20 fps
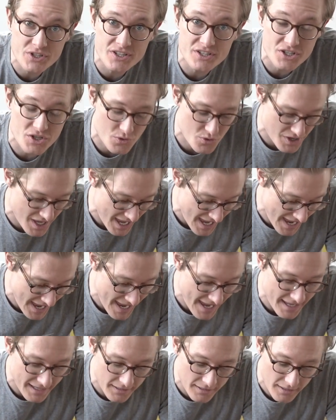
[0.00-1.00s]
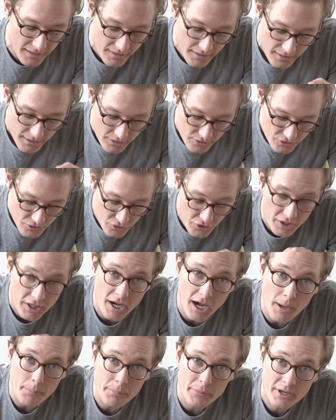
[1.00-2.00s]
as you can to the
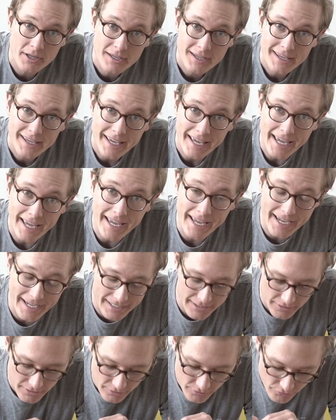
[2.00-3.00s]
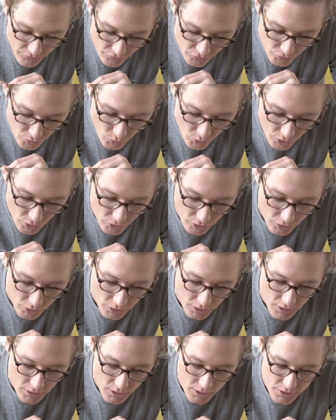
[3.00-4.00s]
cup and
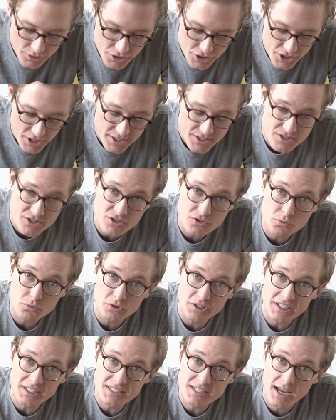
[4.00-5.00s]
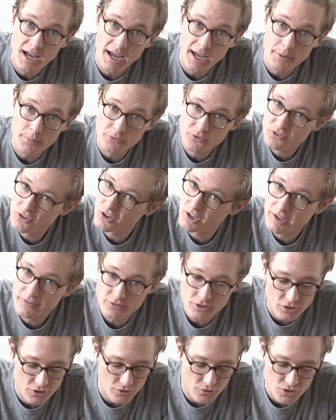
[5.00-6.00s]
swirl just 3 times. Don't have
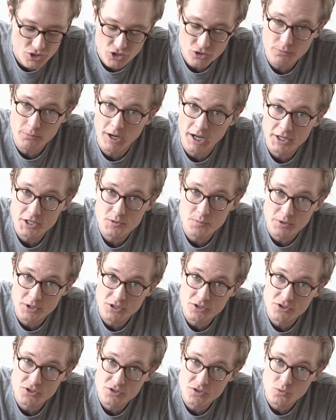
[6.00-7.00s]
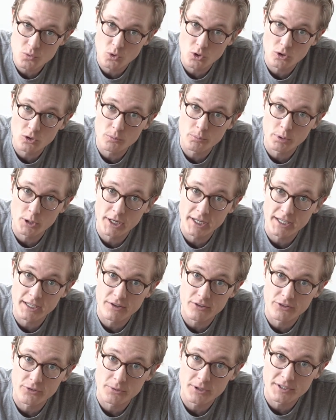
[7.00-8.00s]
to do too much, but just swirl, break
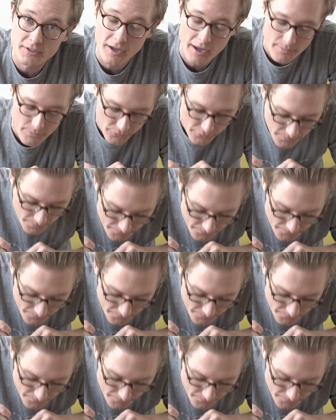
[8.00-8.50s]
it 3 times.